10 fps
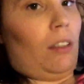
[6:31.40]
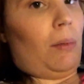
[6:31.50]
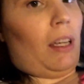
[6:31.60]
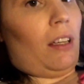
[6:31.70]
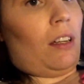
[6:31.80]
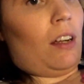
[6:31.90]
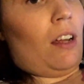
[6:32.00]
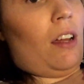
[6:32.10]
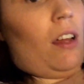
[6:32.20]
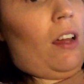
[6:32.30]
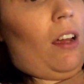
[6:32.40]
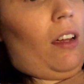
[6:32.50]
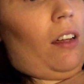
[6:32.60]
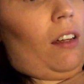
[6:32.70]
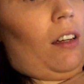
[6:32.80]
the bed,
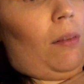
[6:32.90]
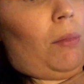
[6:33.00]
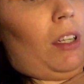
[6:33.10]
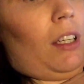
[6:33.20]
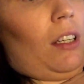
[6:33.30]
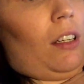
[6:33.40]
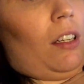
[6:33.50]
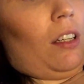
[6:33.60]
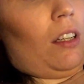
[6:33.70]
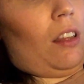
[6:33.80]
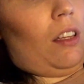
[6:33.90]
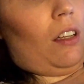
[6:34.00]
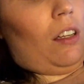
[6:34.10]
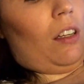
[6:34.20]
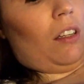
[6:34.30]
and I'm gonna get
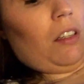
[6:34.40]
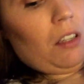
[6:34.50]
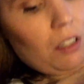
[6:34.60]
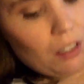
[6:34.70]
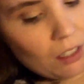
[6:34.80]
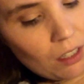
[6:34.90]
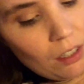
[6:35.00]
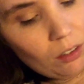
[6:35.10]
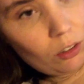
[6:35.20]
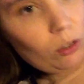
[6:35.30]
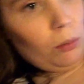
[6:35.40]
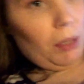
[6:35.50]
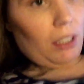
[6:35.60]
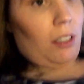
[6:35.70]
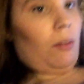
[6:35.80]
the lube,
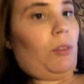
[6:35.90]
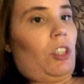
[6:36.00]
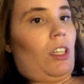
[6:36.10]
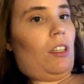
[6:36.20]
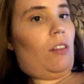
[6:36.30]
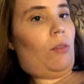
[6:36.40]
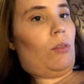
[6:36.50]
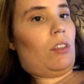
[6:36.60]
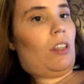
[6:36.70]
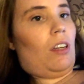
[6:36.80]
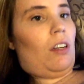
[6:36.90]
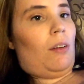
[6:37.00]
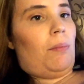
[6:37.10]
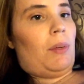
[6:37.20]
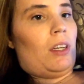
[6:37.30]
which I use
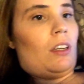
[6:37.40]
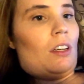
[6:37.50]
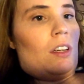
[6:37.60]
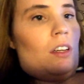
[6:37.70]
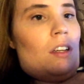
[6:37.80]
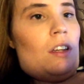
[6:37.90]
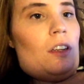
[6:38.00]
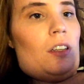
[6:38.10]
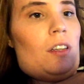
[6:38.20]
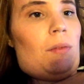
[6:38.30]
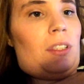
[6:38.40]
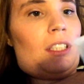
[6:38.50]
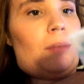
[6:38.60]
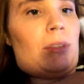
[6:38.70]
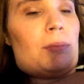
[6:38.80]
um, um, the
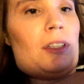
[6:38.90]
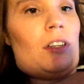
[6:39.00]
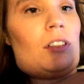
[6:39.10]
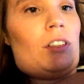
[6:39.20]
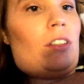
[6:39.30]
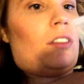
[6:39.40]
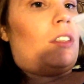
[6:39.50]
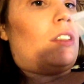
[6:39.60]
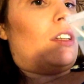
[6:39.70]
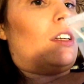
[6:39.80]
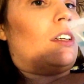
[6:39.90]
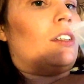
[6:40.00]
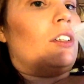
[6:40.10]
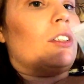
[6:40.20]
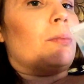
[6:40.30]
same as my doctor uses.
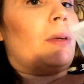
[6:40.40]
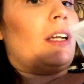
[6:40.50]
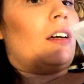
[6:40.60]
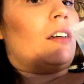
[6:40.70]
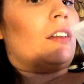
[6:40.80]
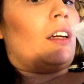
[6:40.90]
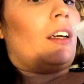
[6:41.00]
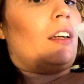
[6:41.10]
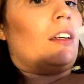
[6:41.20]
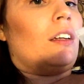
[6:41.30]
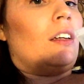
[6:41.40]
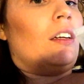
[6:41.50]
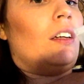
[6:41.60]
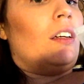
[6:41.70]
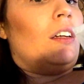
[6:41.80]
You just get it online.
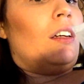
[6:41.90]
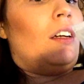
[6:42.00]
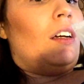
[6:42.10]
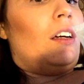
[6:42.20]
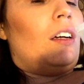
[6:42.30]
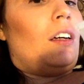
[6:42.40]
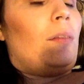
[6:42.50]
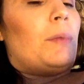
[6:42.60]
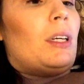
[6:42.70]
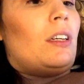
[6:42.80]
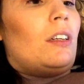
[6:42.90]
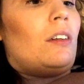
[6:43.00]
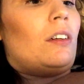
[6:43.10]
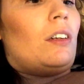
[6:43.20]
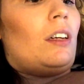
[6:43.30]
Um,
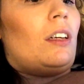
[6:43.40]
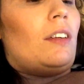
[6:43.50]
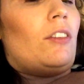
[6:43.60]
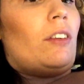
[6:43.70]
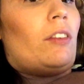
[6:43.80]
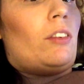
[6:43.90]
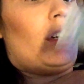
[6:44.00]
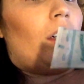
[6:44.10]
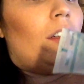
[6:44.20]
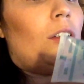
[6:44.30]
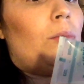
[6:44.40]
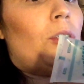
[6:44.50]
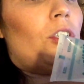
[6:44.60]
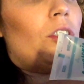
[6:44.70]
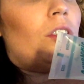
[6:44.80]
and if you ever run out of lube, you
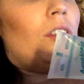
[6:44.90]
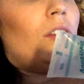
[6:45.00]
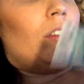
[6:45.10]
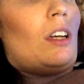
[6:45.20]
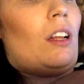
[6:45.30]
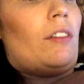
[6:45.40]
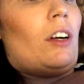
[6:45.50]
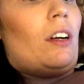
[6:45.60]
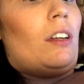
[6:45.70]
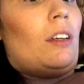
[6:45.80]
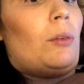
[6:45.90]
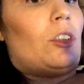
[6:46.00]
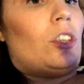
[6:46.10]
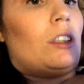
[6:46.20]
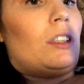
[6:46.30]
could just use aloe vera, and that
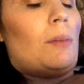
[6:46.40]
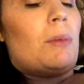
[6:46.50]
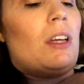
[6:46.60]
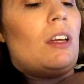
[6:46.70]
works just the same.